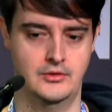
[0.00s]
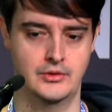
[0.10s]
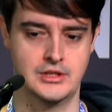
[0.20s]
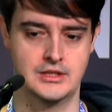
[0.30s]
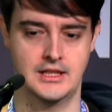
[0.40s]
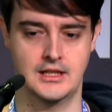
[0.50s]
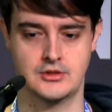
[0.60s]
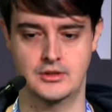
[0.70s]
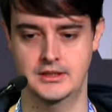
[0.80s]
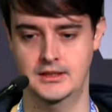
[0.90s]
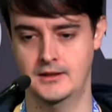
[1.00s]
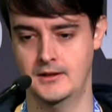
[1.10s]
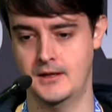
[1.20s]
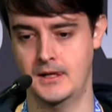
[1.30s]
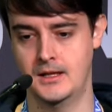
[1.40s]
which is actually
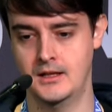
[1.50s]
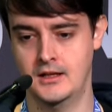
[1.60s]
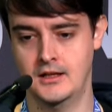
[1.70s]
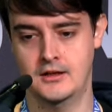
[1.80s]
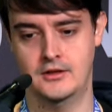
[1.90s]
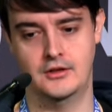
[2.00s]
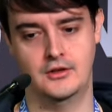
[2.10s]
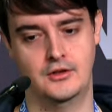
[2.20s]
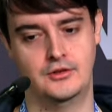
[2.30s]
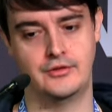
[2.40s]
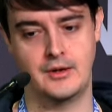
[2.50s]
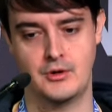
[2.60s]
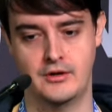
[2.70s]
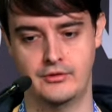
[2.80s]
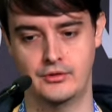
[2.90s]
the
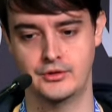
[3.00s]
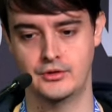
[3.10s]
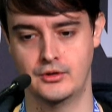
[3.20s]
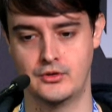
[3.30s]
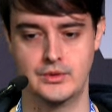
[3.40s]
firmware for the